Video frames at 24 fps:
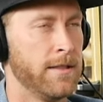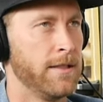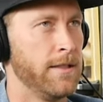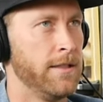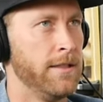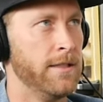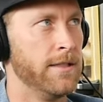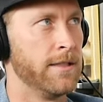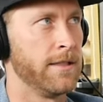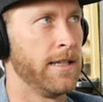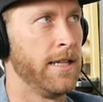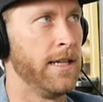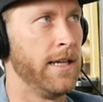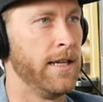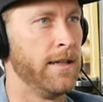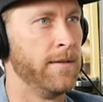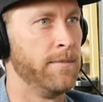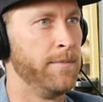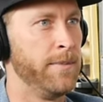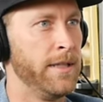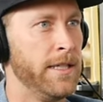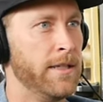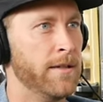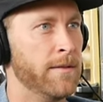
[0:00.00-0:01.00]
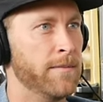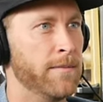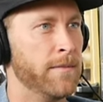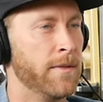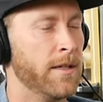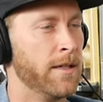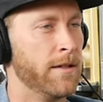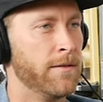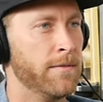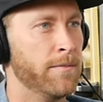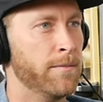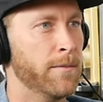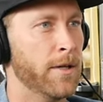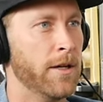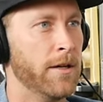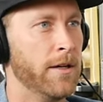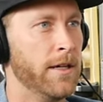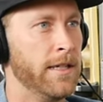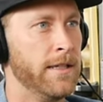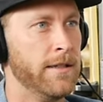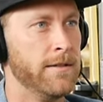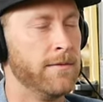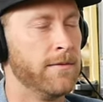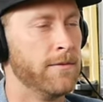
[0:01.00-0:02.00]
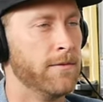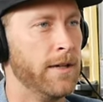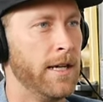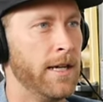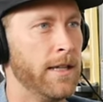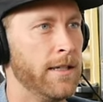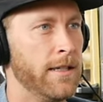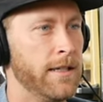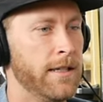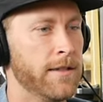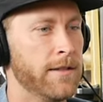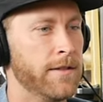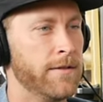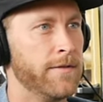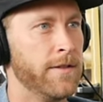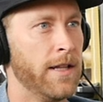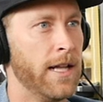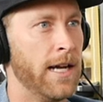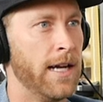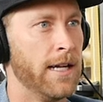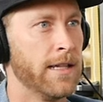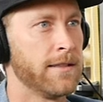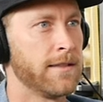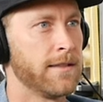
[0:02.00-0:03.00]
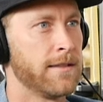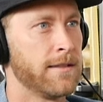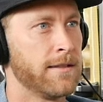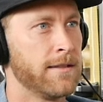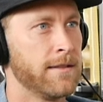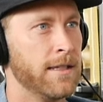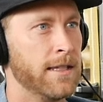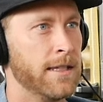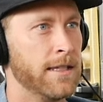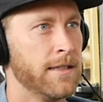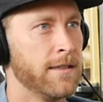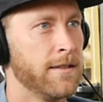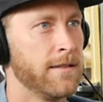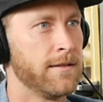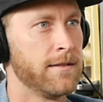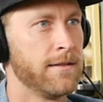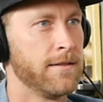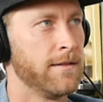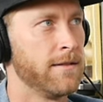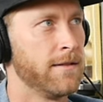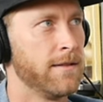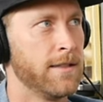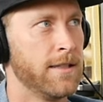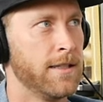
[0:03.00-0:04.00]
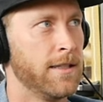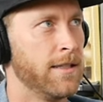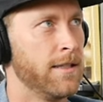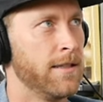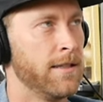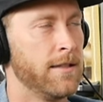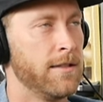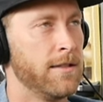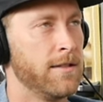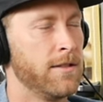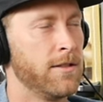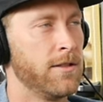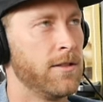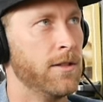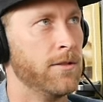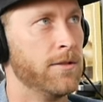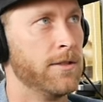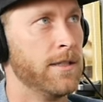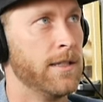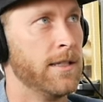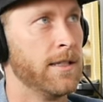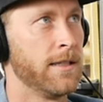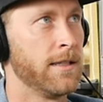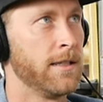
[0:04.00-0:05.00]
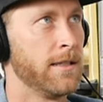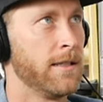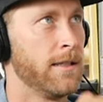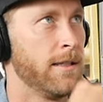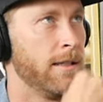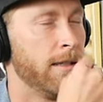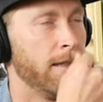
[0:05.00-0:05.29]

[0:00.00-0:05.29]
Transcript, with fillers: You just can't beat a, a Murray Rayleigh to the flats. Like, so sick.